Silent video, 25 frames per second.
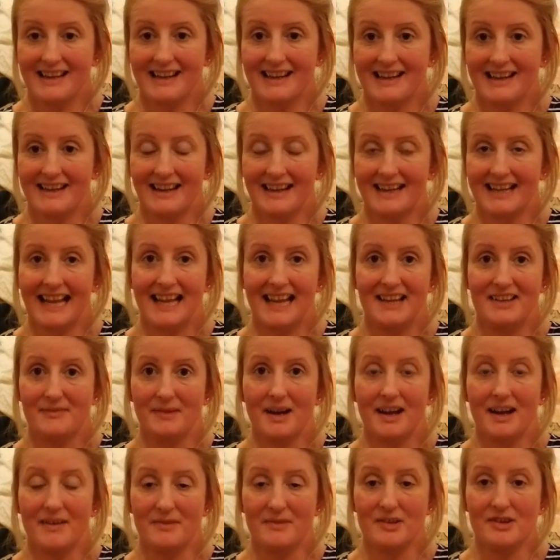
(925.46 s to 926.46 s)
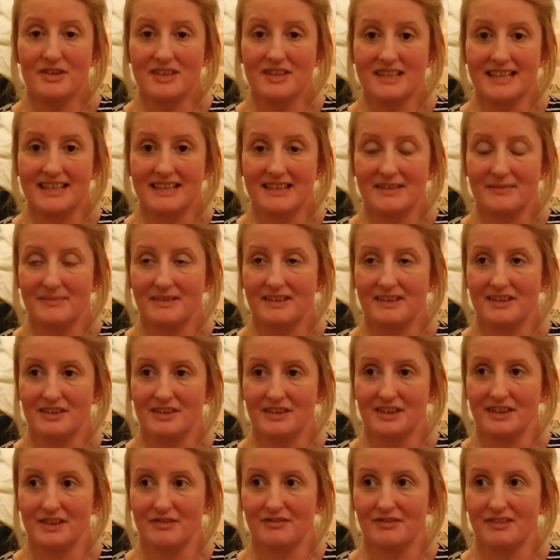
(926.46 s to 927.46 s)
Unless my immune system is
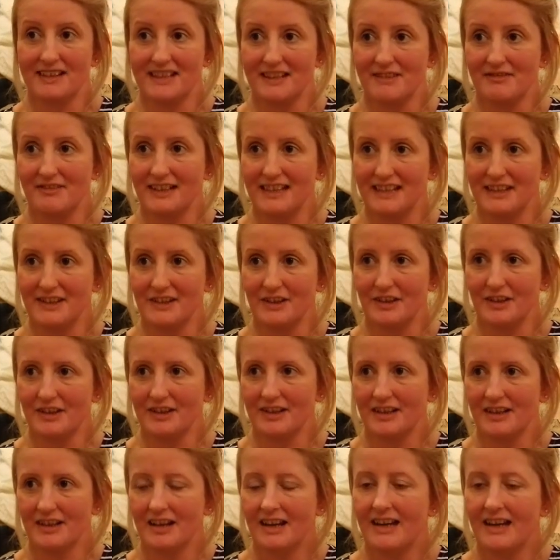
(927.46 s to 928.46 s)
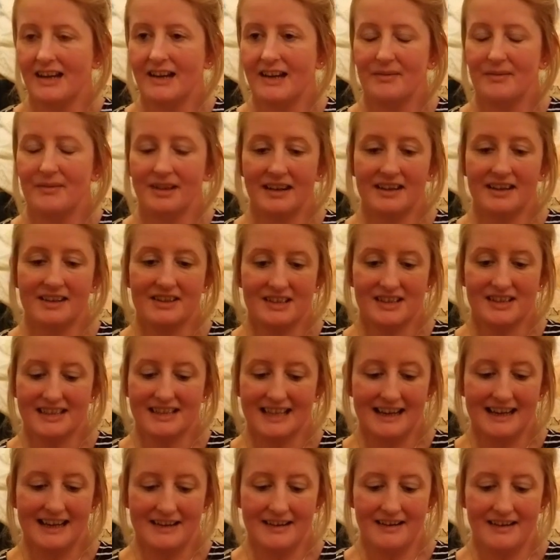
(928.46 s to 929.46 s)
just really, really good. But I just
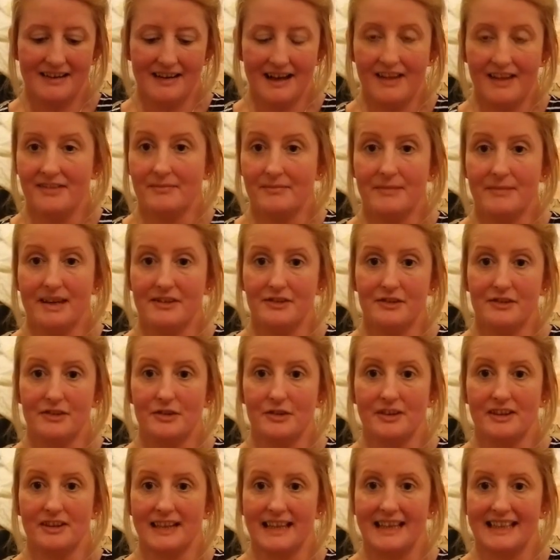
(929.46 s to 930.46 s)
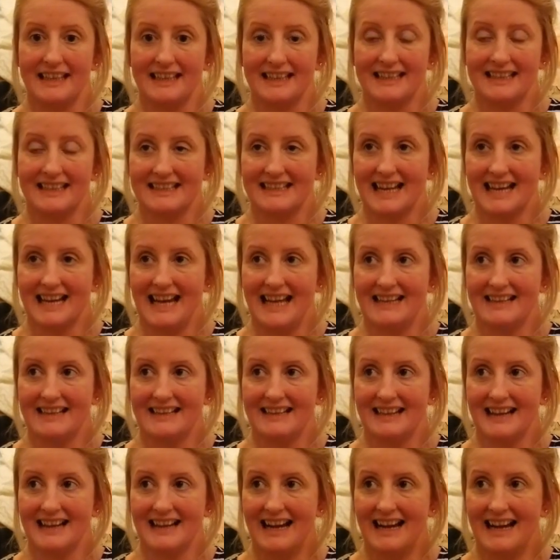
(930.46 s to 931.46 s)
get other medical things that
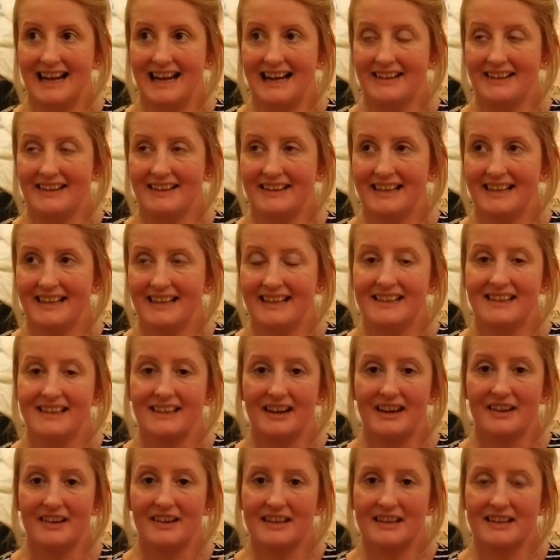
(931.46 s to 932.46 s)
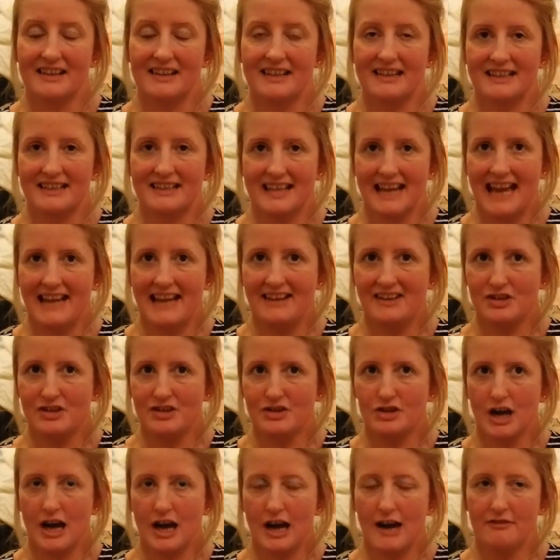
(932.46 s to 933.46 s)
are, you know, it's head
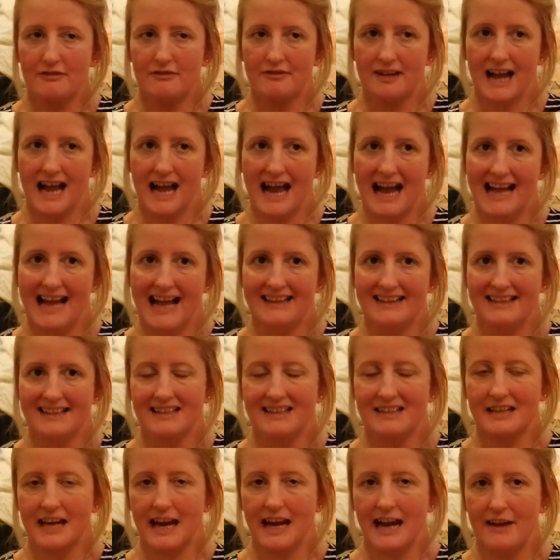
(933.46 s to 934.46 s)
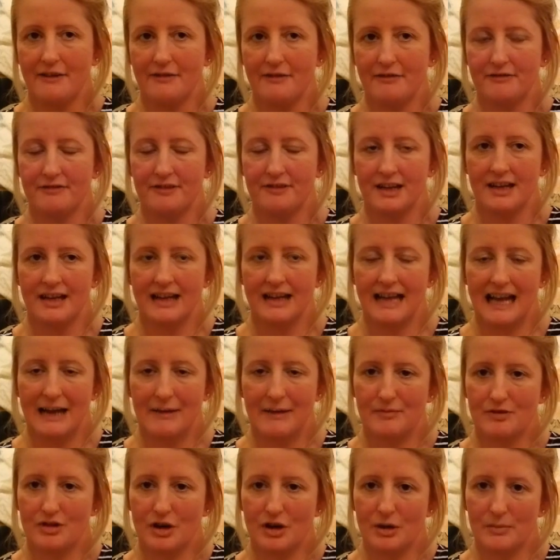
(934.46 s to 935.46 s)
stuff, heart stuff,
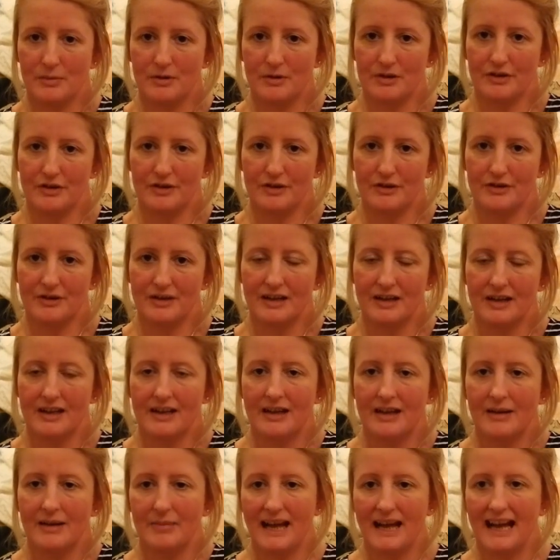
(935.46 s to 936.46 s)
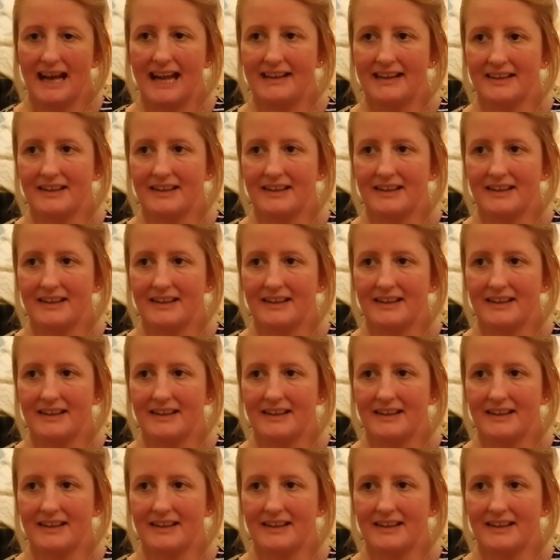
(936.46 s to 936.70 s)
abdominal, back,